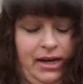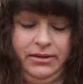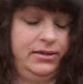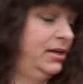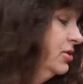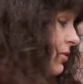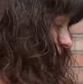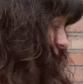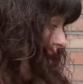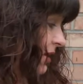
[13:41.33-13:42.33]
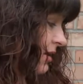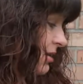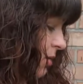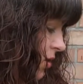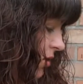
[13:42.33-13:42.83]
I like
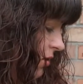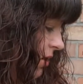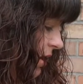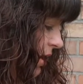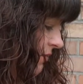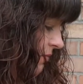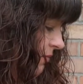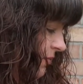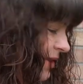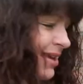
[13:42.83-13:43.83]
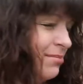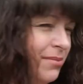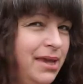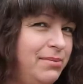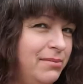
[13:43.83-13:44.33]
them all. I think
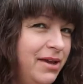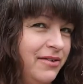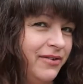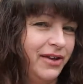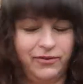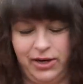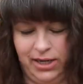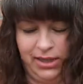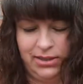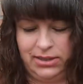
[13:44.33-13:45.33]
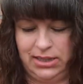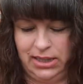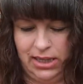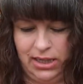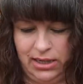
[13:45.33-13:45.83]
maybe my favorite is
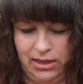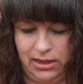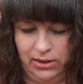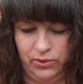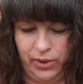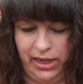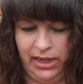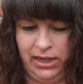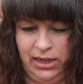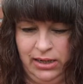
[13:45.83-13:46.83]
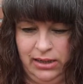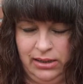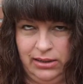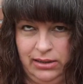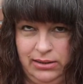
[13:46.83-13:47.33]
the green,
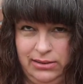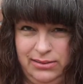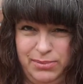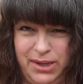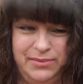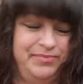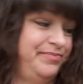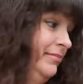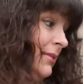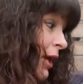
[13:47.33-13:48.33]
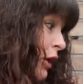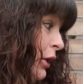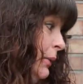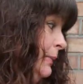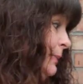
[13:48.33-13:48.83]
but I don't
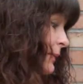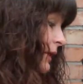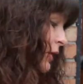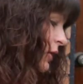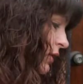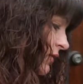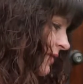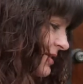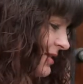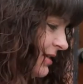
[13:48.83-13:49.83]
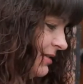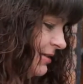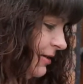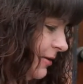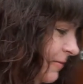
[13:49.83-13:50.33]
know. They're all fantastic.